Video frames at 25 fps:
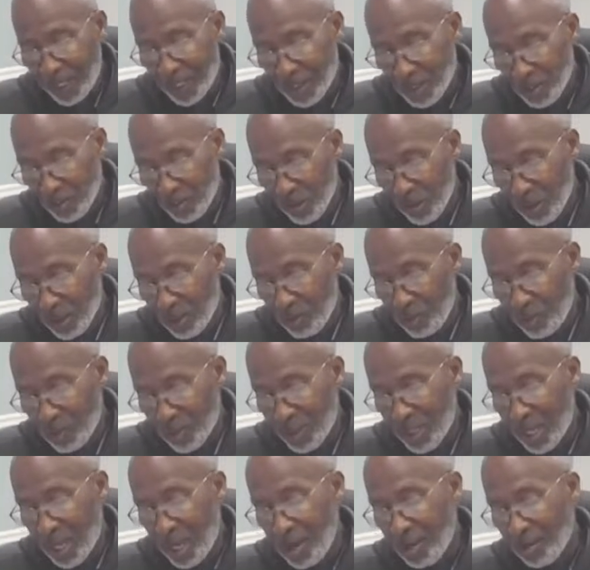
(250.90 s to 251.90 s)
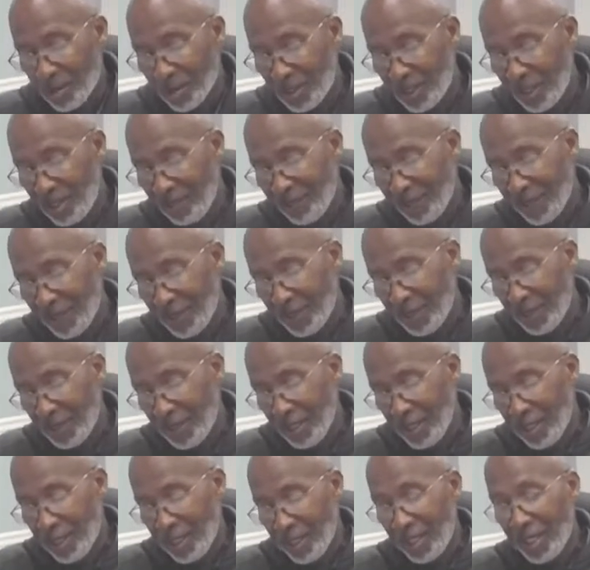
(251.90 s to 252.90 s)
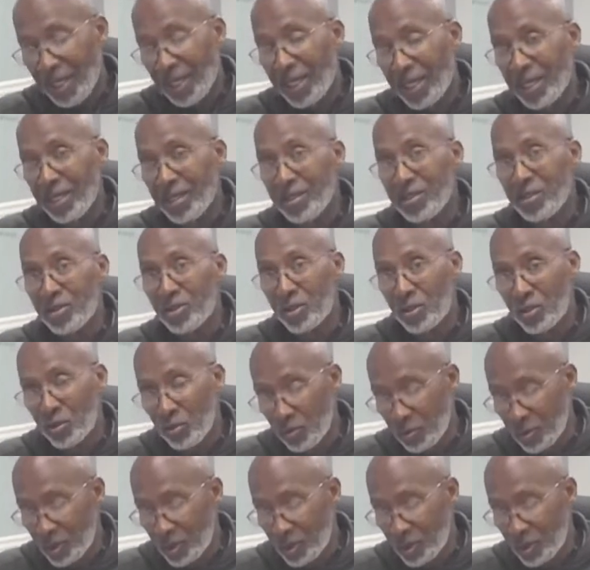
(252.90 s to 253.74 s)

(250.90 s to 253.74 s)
a trigger without giving in to